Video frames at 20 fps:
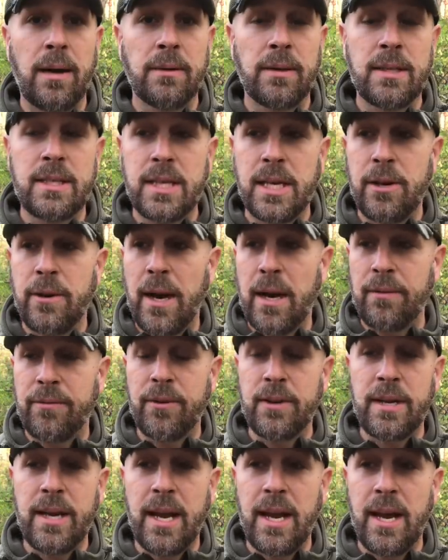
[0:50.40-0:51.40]
Let's say you're out for
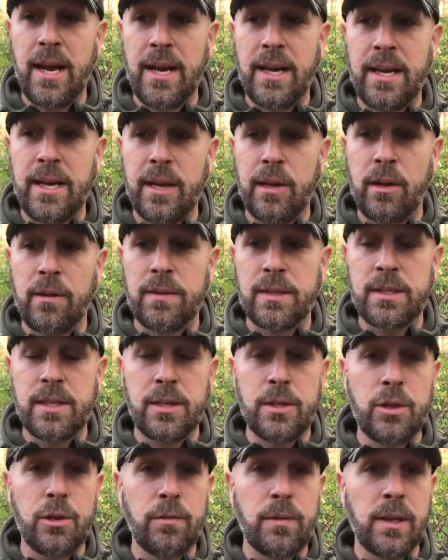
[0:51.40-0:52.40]
a day hike and all of a
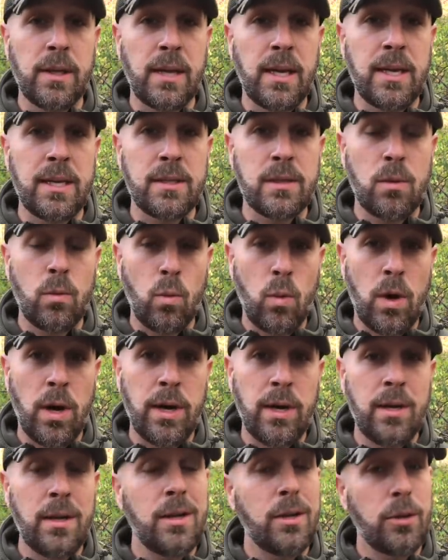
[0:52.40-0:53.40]
sudden you realize,
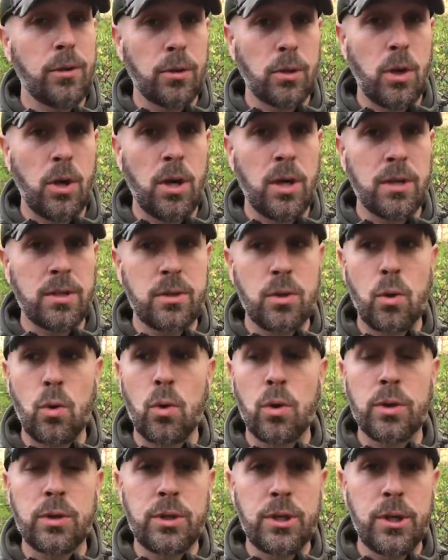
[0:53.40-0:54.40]
one, you're lost,
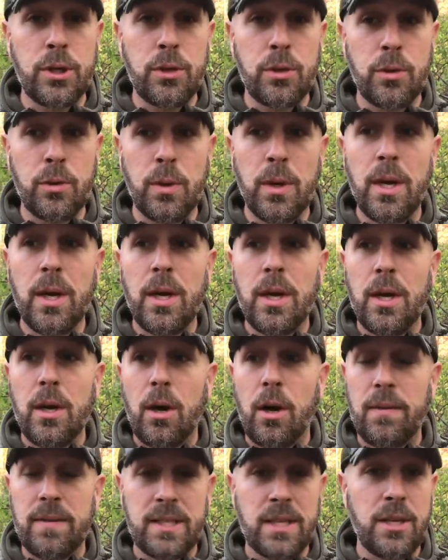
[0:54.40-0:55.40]
or two,
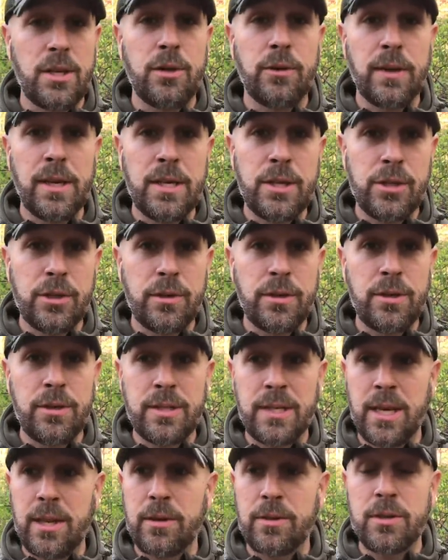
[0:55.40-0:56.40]
all of a sudden you're injured and you
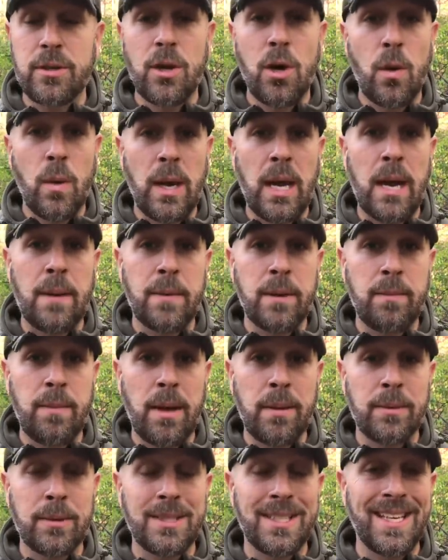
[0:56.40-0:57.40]
say, there's no way I'm gonna be
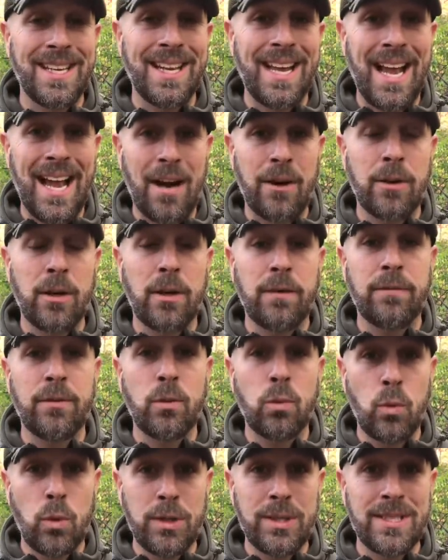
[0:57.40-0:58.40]
able to get out of the
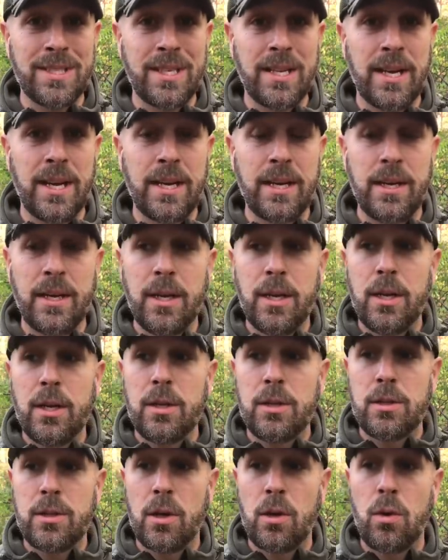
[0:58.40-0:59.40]
woods tonight.
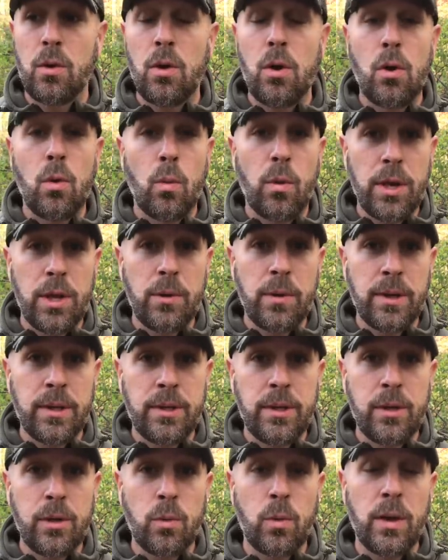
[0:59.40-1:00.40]
So what do you want to
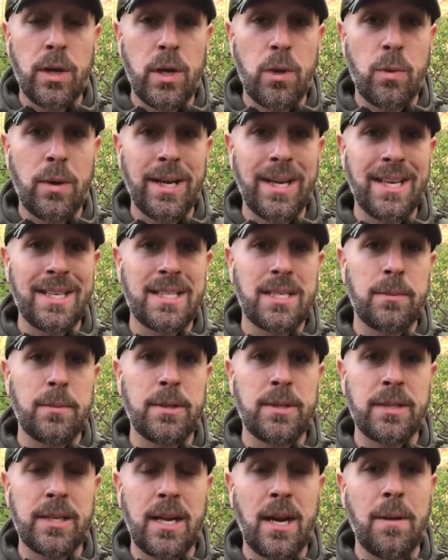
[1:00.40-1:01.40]
do? Well, you want to get
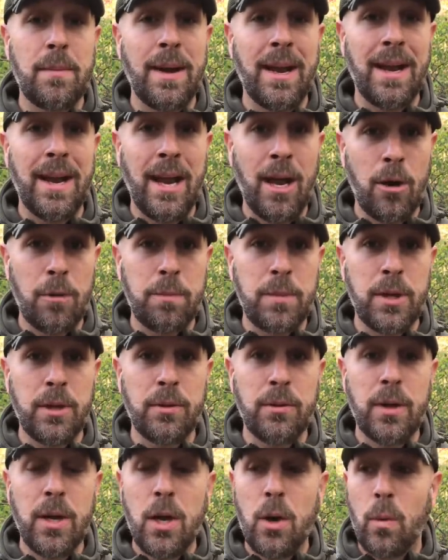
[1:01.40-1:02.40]
someone to come and help
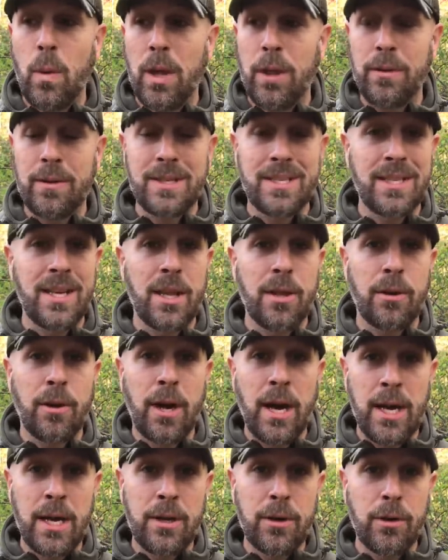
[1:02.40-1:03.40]
you, whether it's another
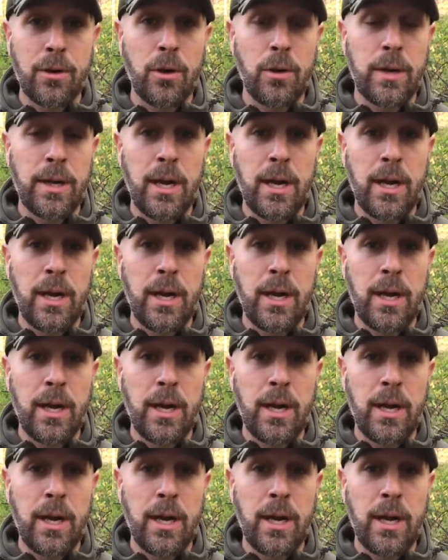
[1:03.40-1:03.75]
hiker who can